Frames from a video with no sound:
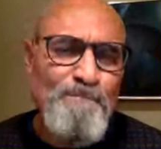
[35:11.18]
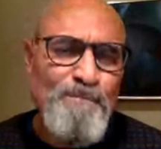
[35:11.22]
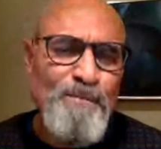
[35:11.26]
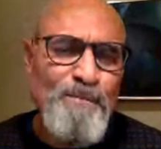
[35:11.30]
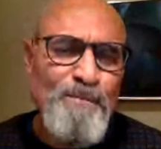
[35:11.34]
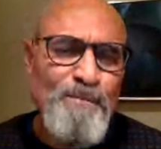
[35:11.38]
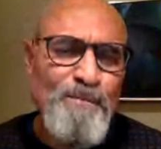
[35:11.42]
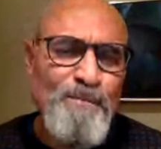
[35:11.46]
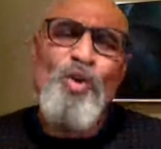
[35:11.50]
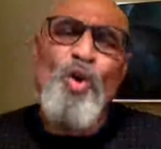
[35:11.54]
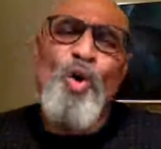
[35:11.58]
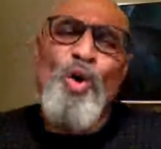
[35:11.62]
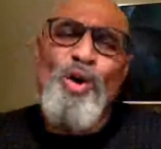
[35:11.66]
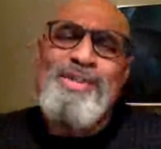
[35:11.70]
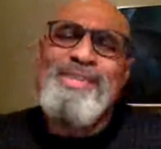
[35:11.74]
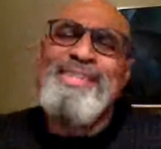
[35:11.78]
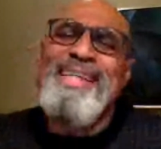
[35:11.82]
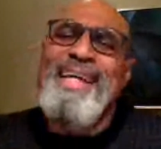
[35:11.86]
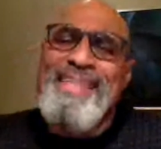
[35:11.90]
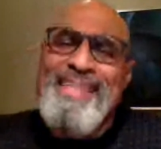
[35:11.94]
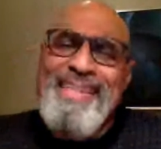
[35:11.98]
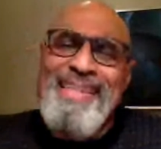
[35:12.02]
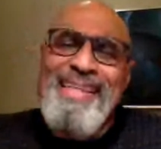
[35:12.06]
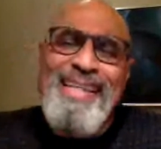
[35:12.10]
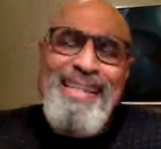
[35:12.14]
Of course I
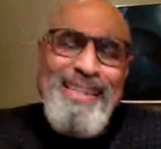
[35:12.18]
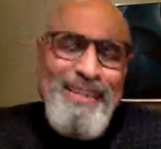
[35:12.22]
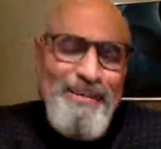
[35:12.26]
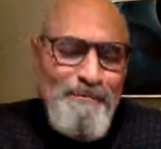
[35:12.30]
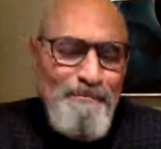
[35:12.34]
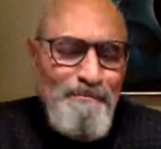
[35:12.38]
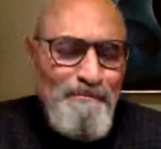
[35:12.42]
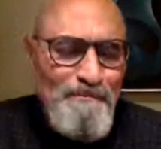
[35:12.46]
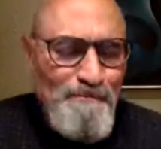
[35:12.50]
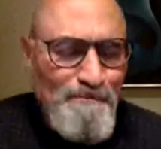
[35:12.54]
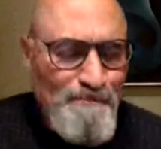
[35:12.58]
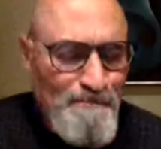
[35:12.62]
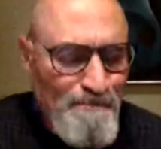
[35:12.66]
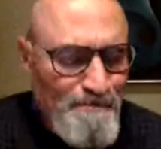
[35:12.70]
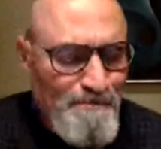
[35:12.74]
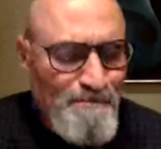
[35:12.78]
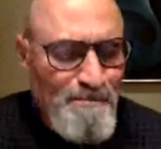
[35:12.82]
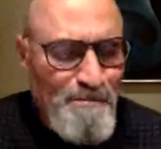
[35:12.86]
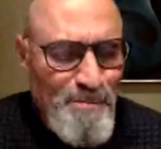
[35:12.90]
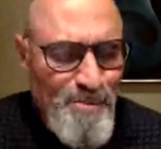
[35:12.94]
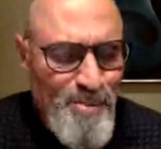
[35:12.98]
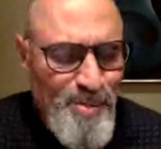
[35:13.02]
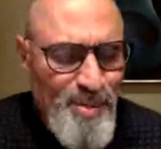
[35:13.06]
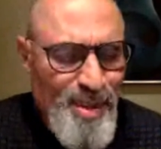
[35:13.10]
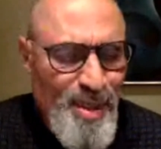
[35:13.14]
did,
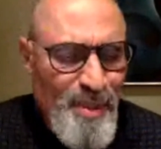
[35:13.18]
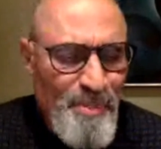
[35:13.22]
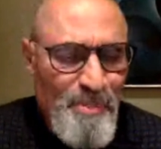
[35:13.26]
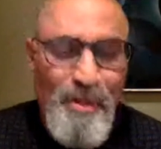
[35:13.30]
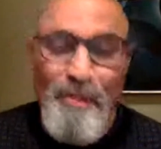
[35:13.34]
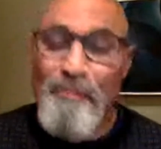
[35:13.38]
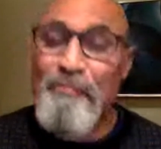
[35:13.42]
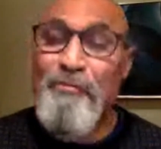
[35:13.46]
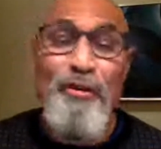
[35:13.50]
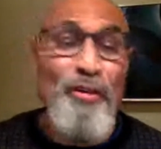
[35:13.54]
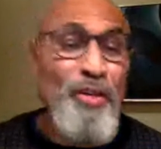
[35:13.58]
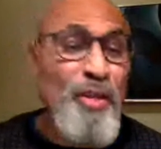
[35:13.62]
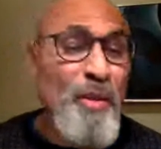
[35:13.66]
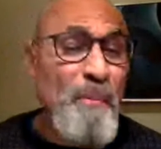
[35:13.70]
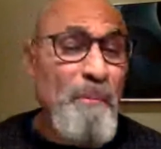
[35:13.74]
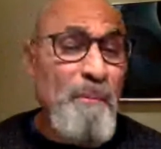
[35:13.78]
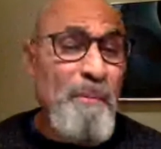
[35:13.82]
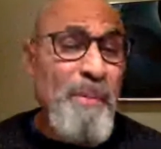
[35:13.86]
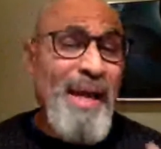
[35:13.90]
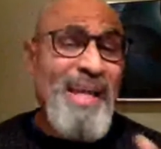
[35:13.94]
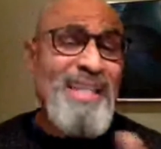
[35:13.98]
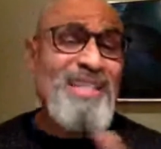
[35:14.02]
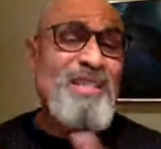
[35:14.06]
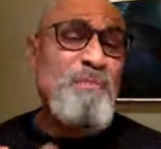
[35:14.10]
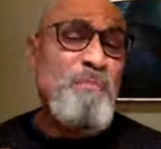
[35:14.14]
but for the
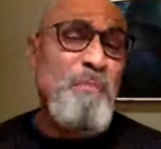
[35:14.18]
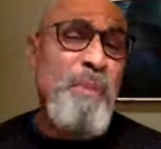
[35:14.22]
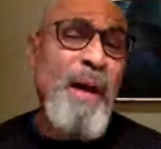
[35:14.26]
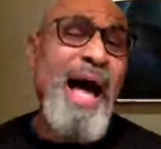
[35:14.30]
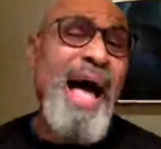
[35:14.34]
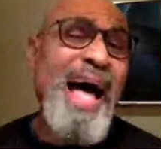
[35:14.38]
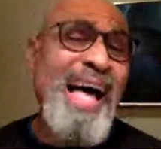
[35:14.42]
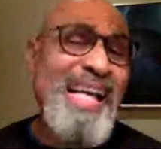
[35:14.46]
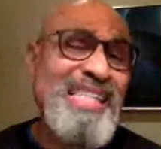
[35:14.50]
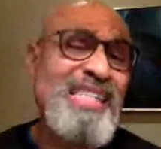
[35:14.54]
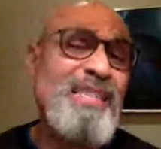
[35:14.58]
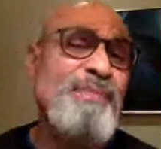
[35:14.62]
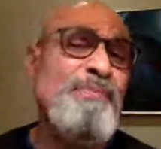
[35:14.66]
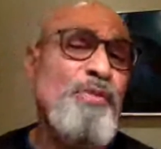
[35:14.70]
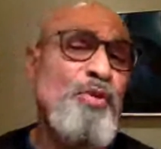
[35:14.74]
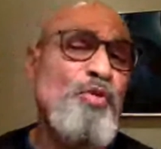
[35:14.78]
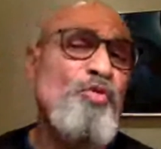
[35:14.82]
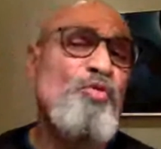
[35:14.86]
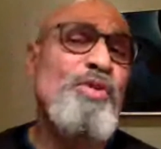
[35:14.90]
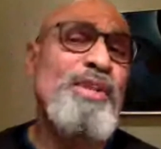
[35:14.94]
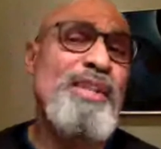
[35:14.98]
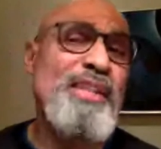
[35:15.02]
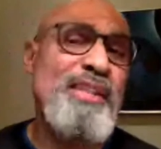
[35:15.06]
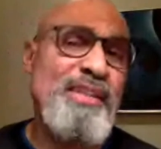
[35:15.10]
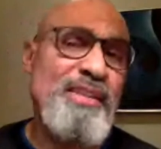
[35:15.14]
best possible
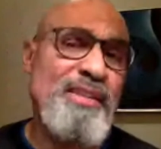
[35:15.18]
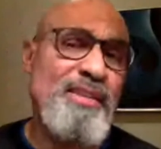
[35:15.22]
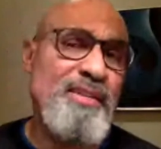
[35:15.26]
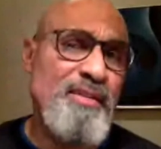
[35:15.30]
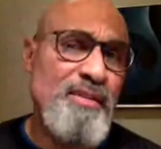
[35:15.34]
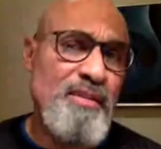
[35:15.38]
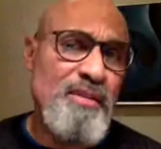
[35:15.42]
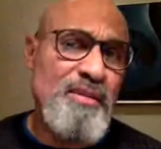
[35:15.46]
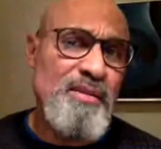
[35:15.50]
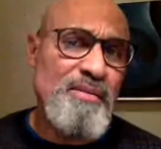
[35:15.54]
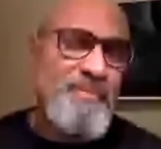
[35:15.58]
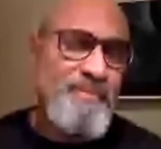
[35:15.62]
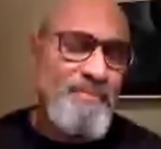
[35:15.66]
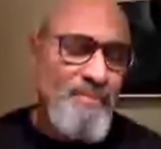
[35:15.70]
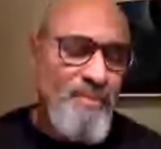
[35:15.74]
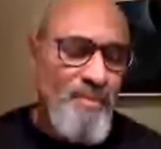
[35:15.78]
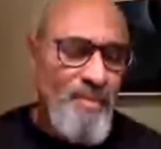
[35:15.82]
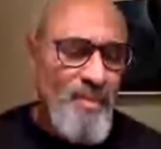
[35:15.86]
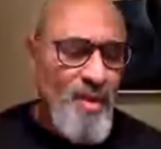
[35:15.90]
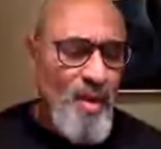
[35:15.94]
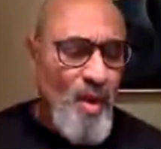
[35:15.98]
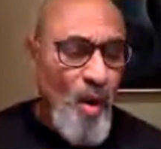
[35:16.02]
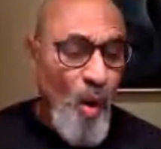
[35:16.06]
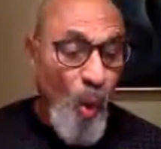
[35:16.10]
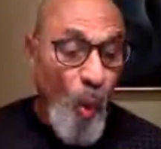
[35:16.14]
reasons.
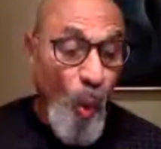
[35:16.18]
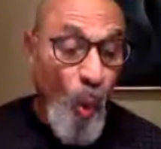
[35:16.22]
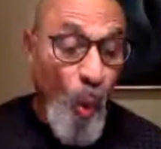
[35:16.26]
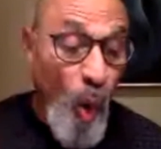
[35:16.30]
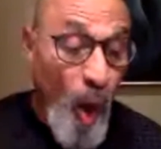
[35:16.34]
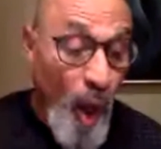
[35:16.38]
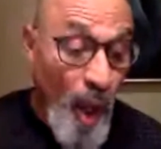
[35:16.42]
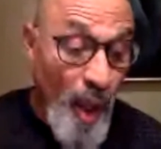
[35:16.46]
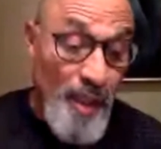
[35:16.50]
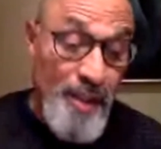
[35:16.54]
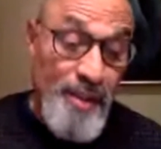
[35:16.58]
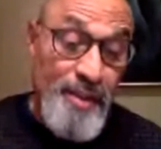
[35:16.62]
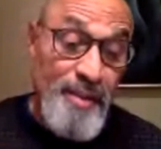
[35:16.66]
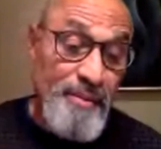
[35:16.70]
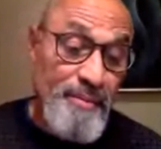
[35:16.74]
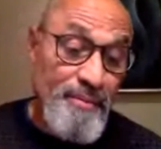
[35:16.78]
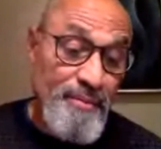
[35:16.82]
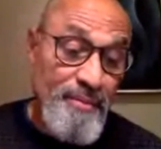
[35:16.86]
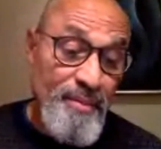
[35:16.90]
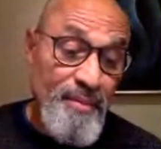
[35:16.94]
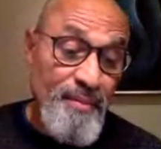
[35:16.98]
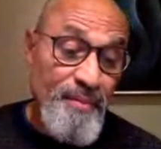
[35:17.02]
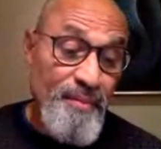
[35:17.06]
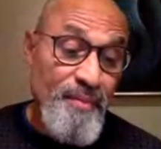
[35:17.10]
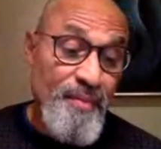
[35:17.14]
One,
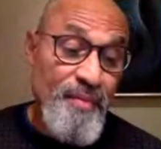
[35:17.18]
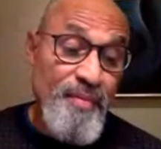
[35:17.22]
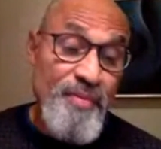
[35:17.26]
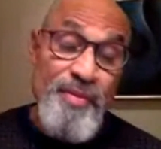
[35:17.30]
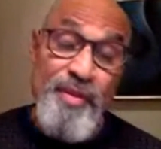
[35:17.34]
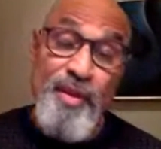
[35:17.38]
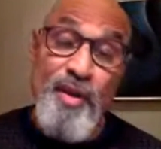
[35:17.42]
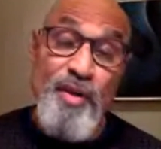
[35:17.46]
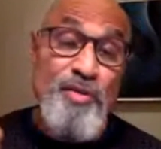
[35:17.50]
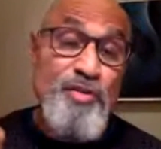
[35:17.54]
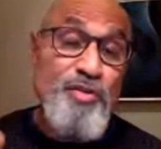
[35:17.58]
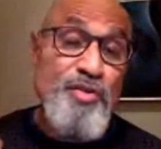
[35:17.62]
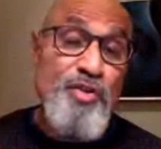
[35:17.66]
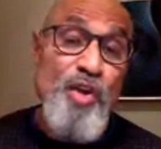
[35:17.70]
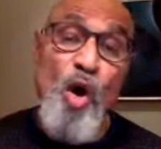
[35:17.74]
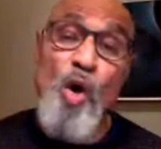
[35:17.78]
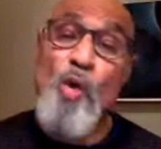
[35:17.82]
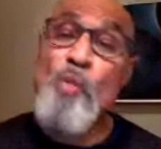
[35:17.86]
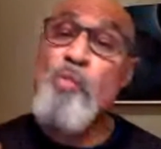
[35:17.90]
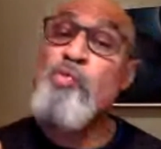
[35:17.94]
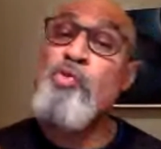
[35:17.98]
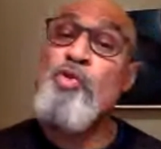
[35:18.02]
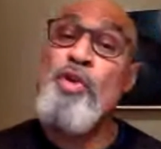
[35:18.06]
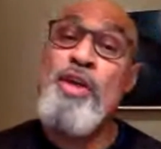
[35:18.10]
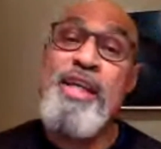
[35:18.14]
there's no
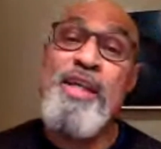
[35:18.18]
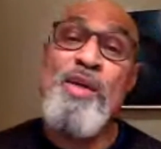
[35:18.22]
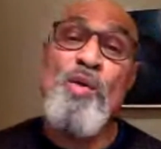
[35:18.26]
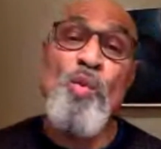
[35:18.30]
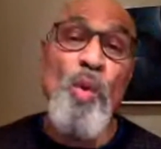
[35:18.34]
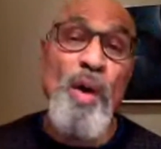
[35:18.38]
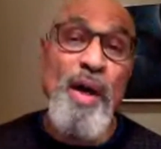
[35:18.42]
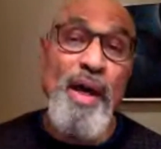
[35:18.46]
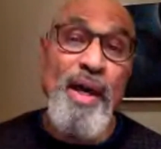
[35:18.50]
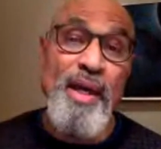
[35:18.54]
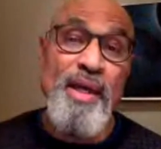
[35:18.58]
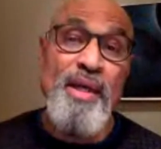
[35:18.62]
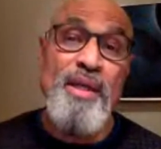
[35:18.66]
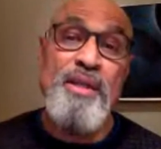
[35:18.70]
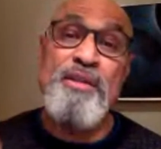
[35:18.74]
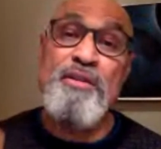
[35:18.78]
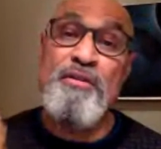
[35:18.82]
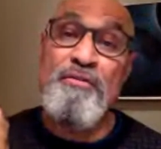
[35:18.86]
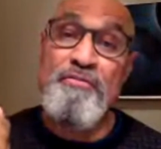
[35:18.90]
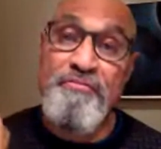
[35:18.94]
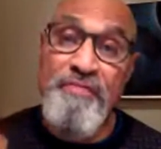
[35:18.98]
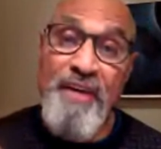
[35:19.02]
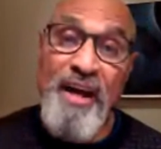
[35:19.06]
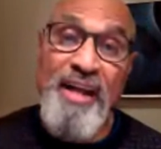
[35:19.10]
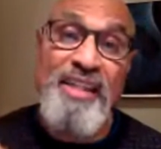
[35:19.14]
pretty way to
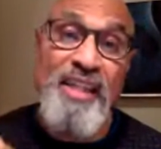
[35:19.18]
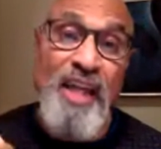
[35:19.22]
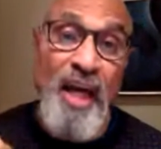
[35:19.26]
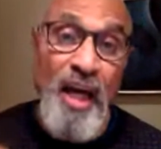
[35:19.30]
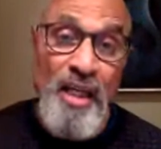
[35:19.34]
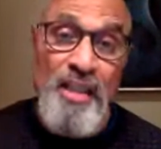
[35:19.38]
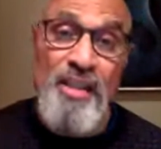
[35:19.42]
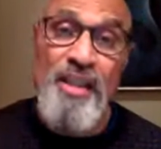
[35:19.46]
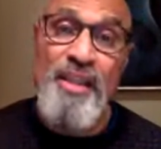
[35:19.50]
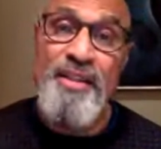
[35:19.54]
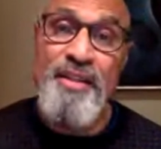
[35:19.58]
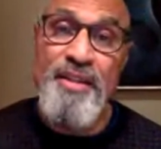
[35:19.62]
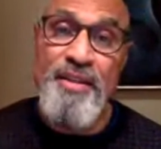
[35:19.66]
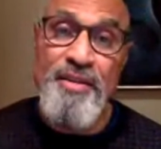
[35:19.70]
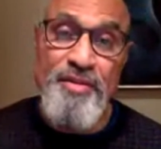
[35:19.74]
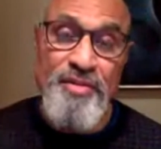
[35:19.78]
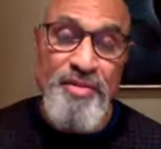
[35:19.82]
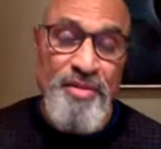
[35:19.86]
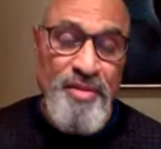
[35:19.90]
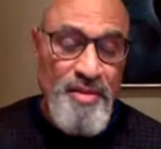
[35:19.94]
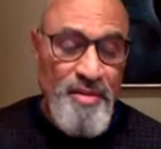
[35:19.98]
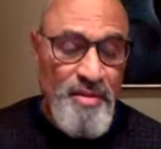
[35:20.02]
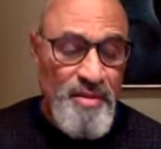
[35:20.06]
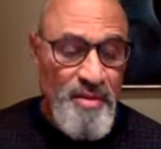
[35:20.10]
fight ugliness.